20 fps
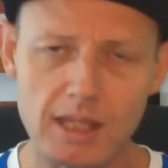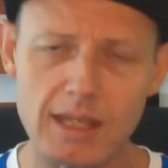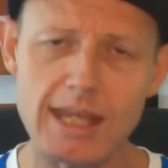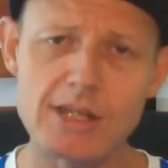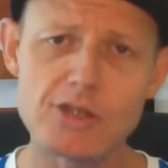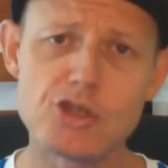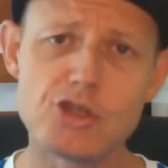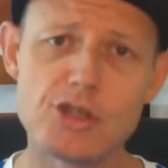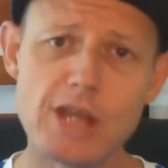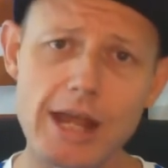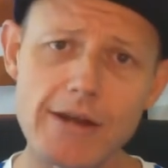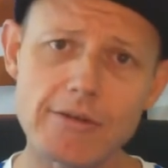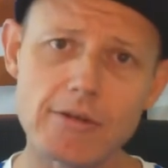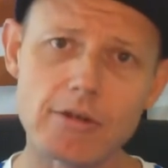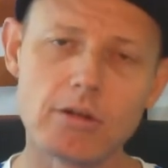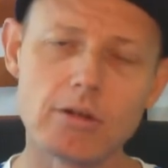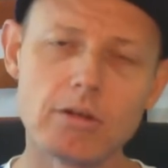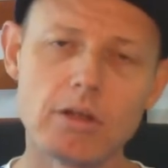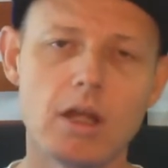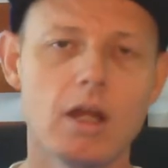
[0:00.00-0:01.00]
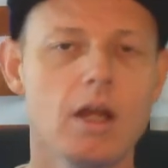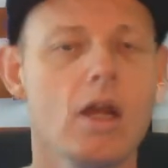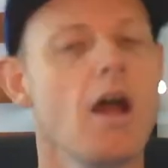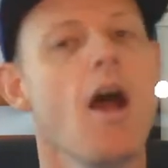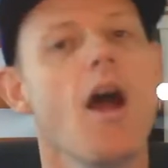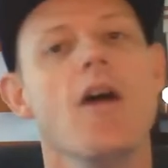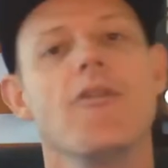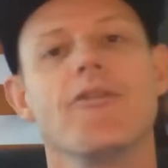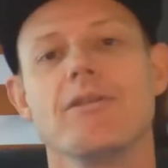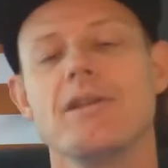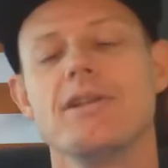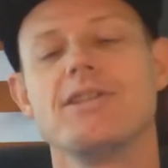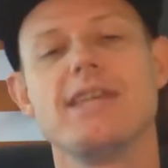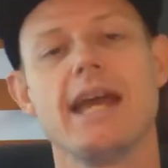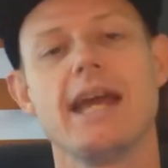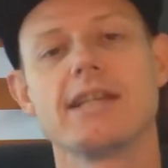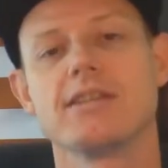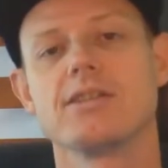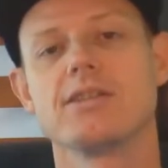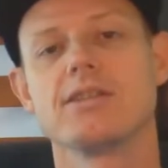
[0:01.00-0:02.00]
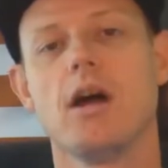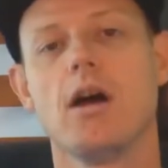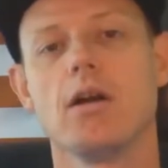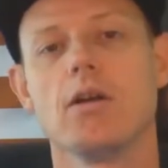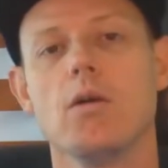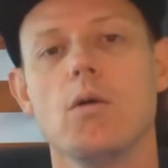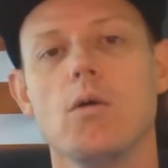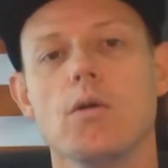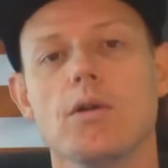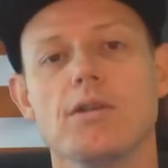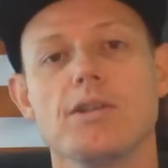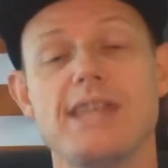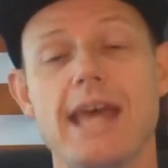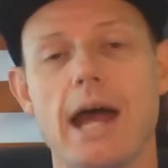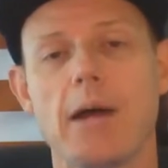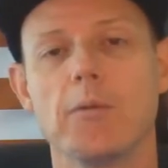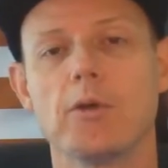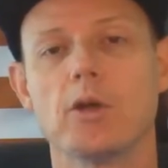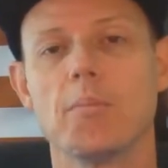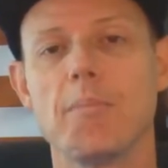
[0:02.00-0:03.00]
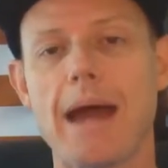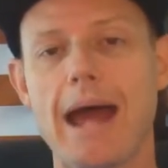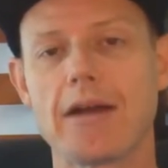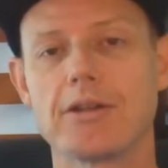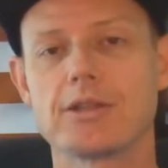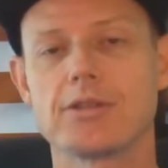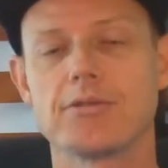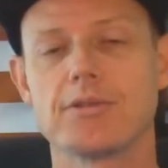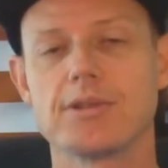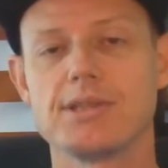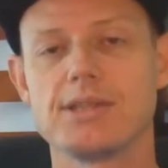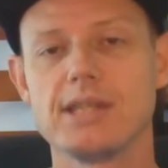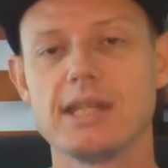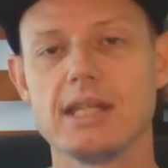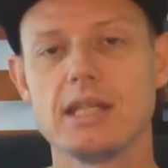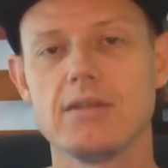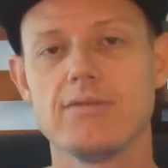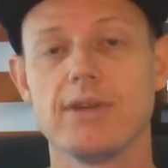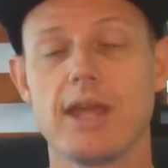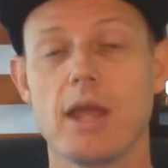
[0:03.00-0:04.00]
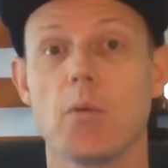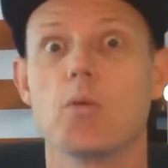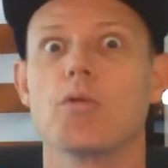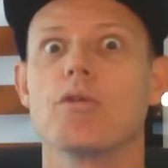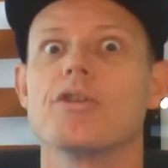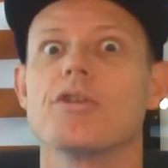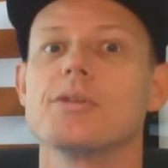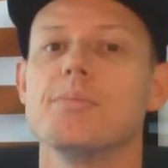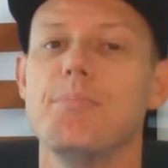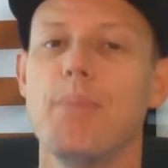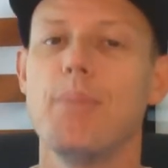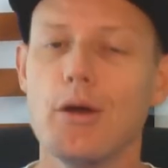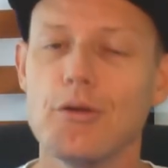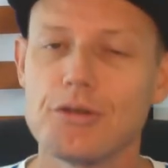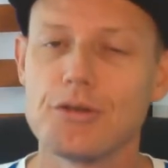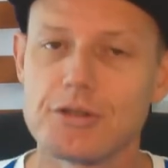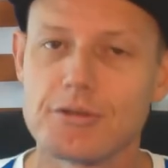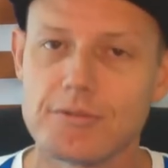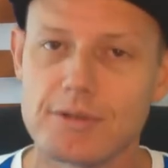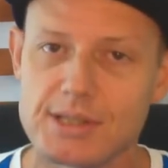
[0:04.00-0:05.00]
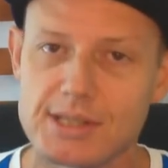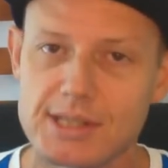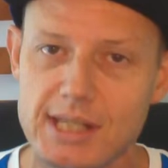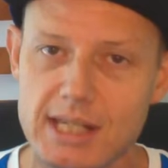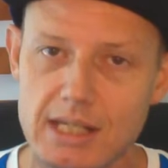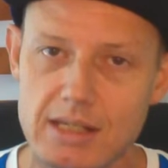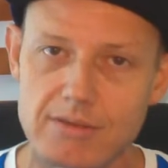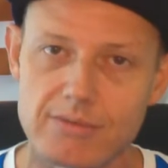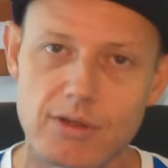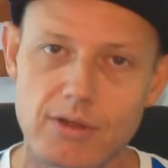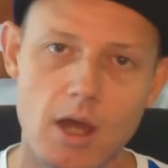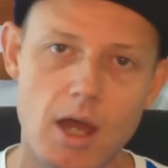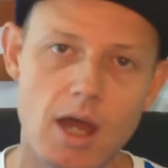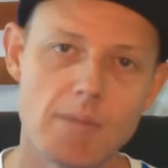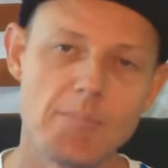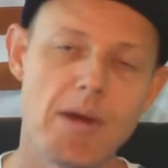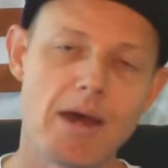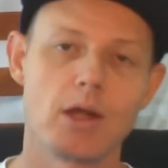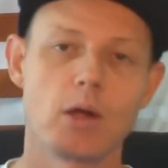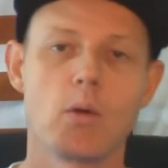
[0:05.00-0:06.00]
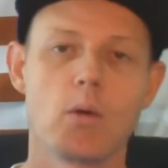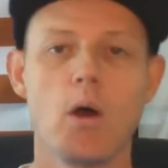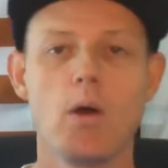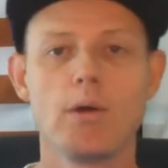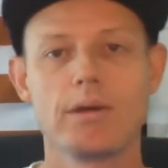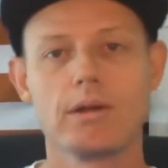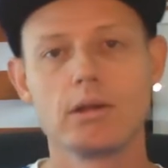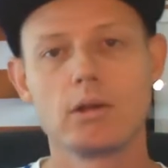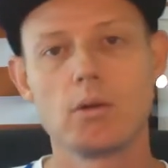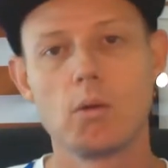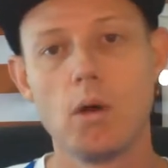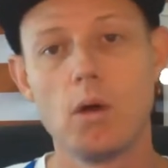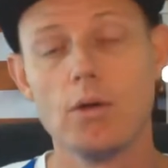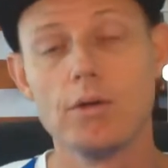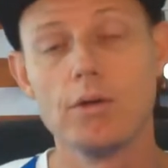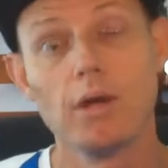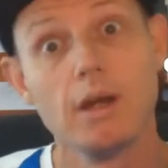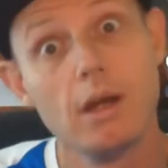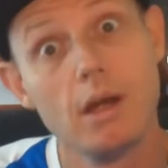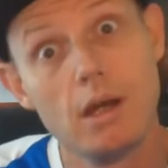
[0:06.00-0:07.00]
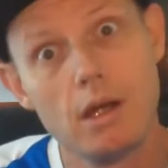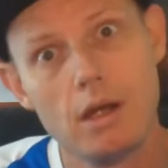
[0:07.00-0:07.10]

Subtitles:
in general from the Texas Longhorns that we're about to receive, or we're supposed to receive, by the quote-unquote